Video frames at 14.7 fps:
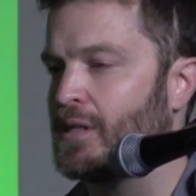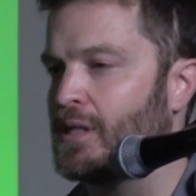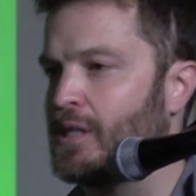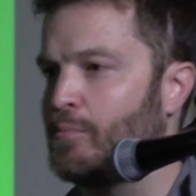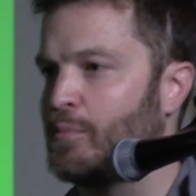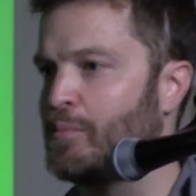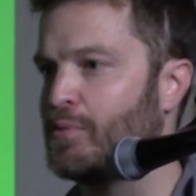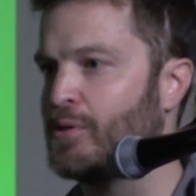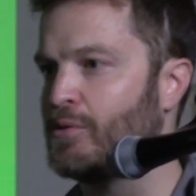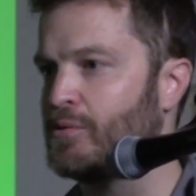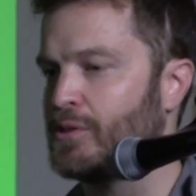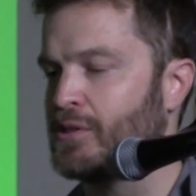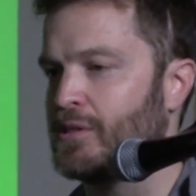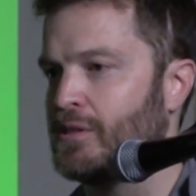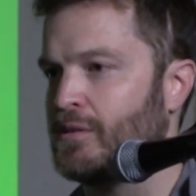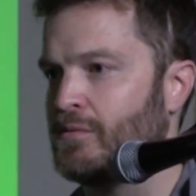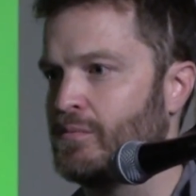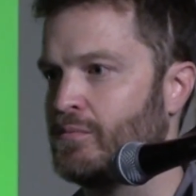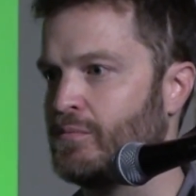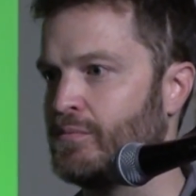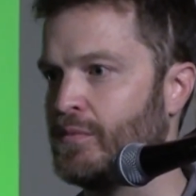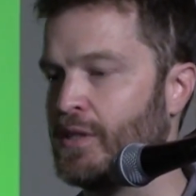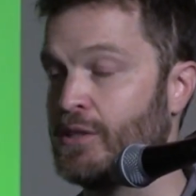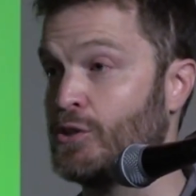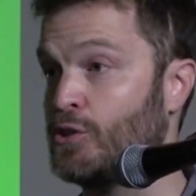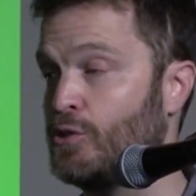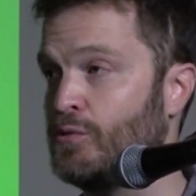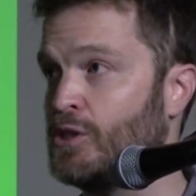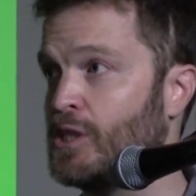can be produced in
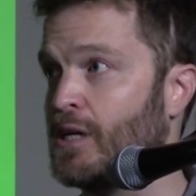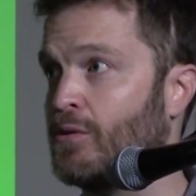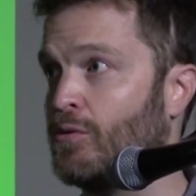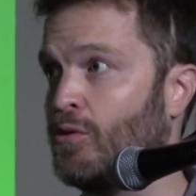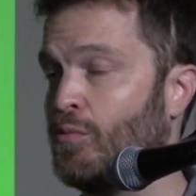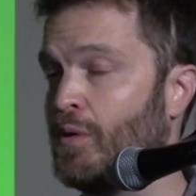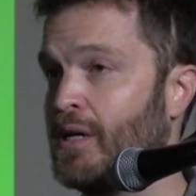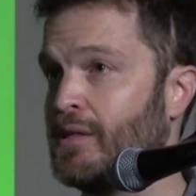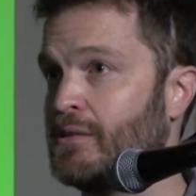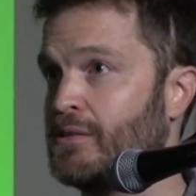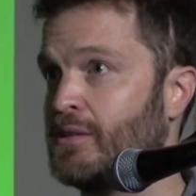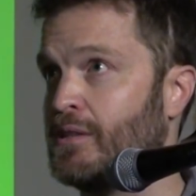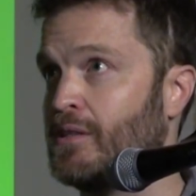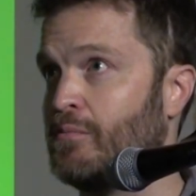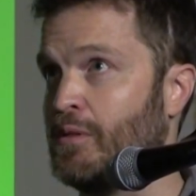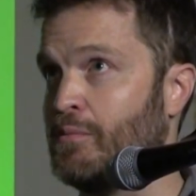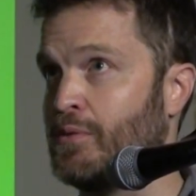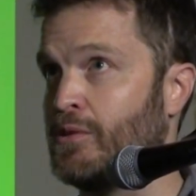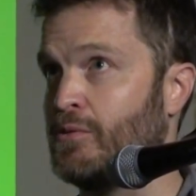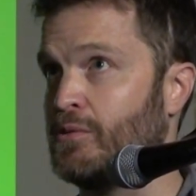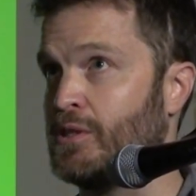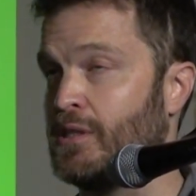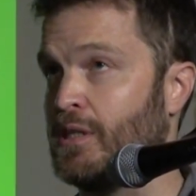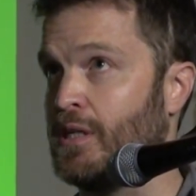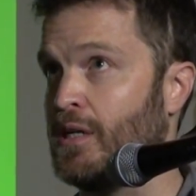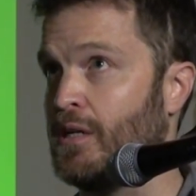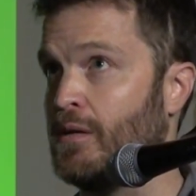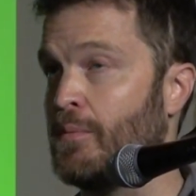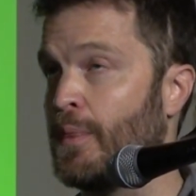two general ways. It can be produced in
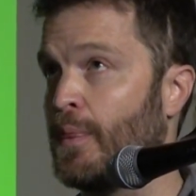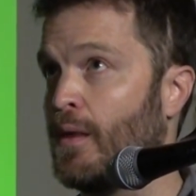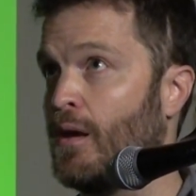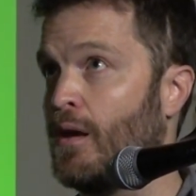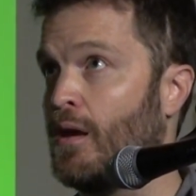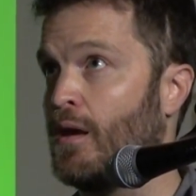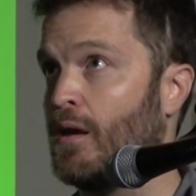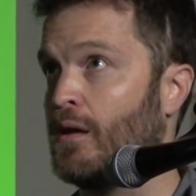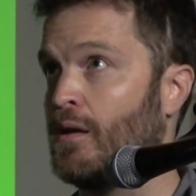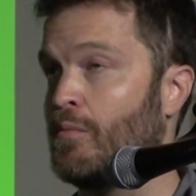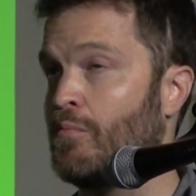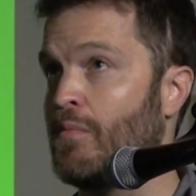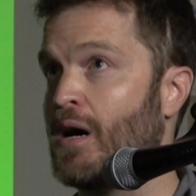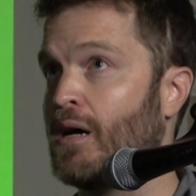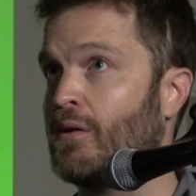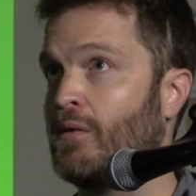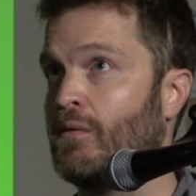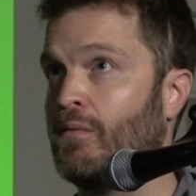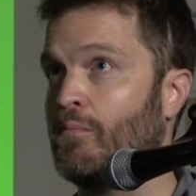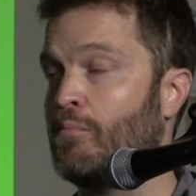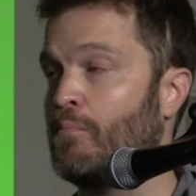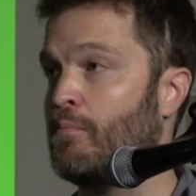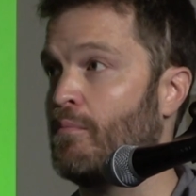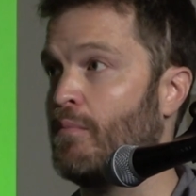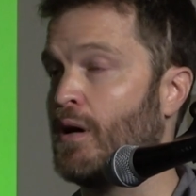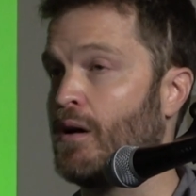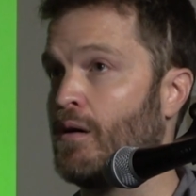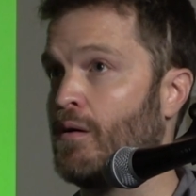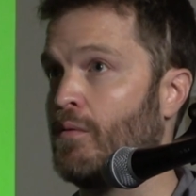a modern
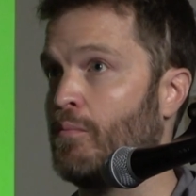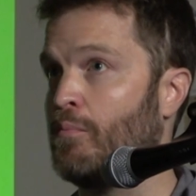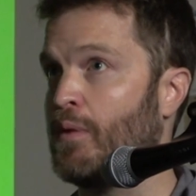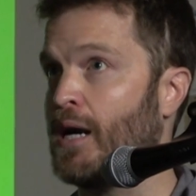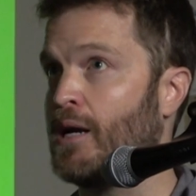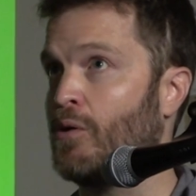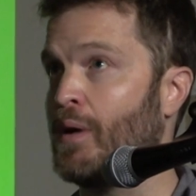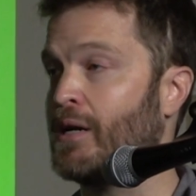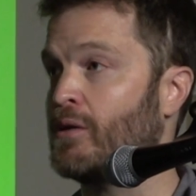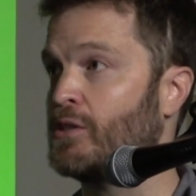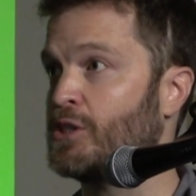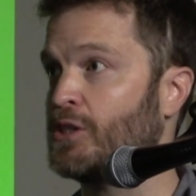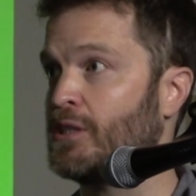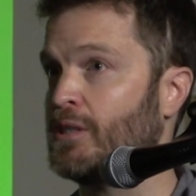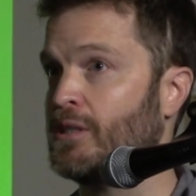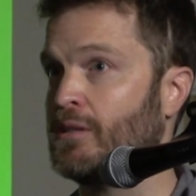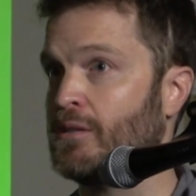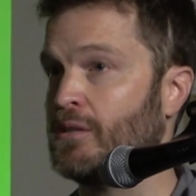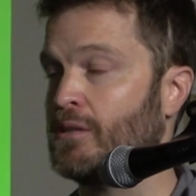bioenergy